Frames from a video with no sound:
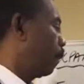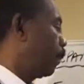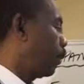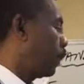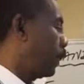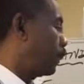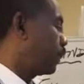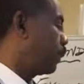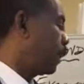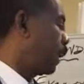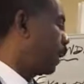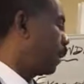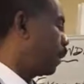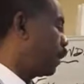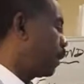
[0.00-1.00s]
Put these
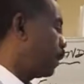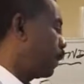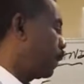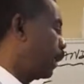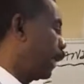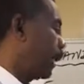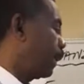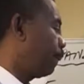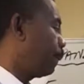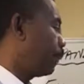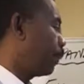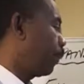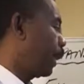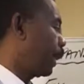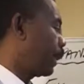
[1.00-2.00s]
together, negative
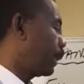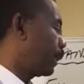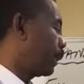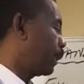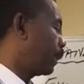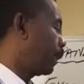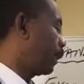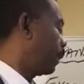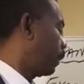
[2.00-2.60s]
2x.